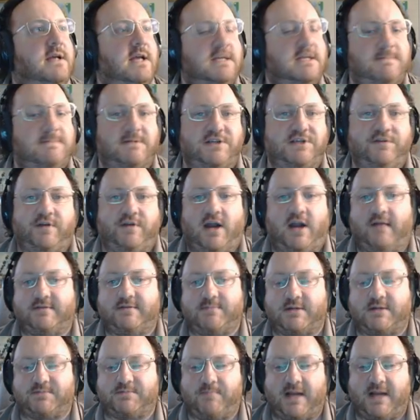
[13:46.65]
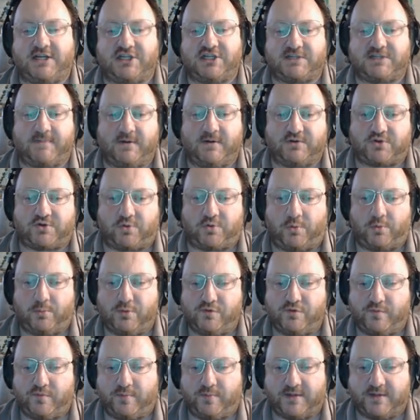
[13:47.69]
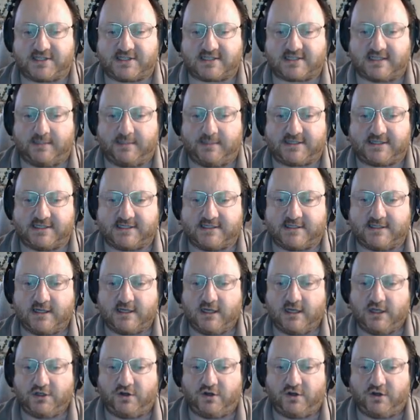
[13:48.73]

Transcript: especially if you don't have as much magic spells or removal because it's limited.